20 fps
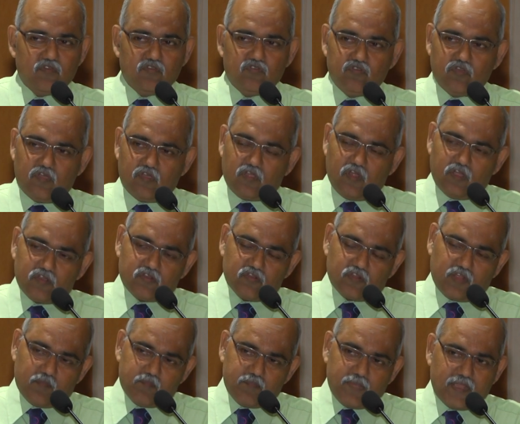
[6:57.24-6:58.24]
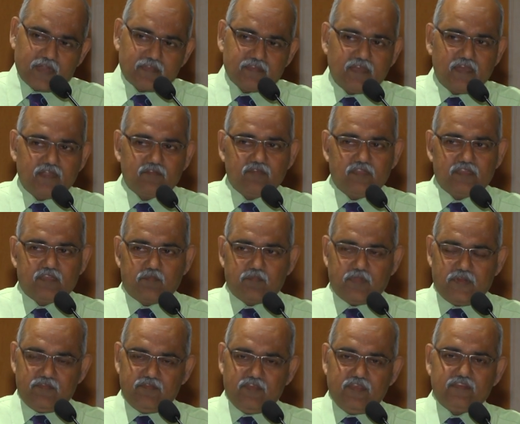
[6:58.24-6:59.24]
You have got to compare that with the
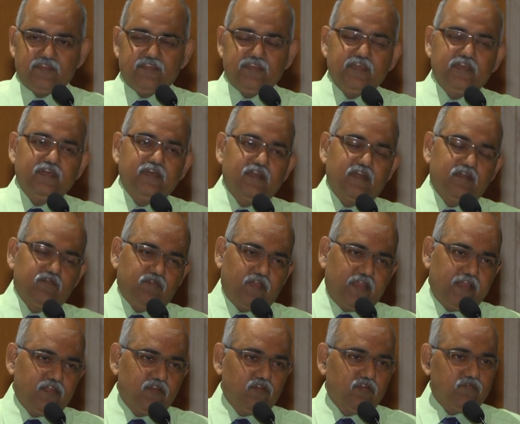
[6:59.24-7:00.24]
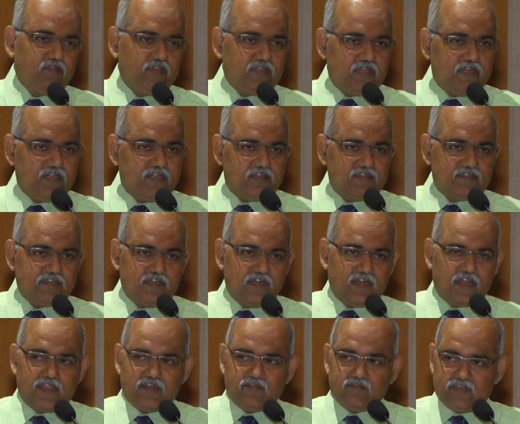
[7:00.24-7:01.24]
previous year and find out whether it is
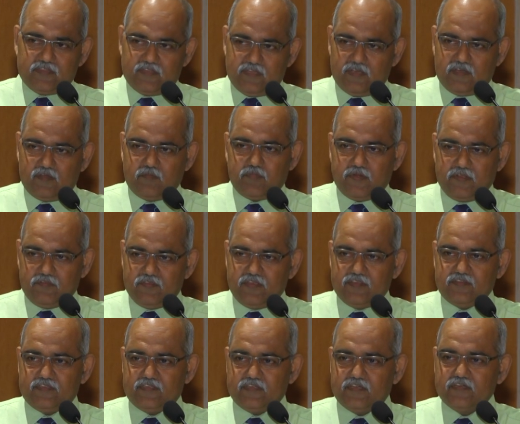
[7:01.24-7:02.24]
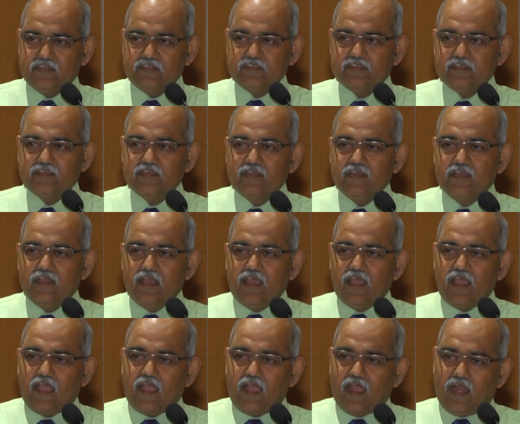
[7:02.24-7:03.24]
in line with the previous year,
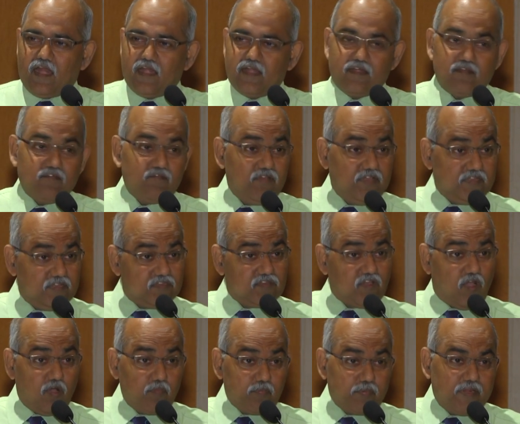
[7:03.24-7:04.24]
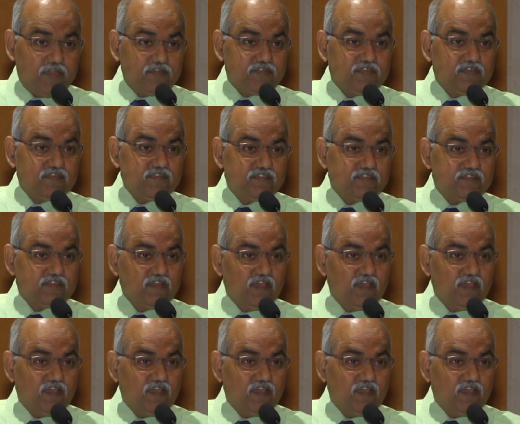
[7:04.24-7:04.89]
and whether the operations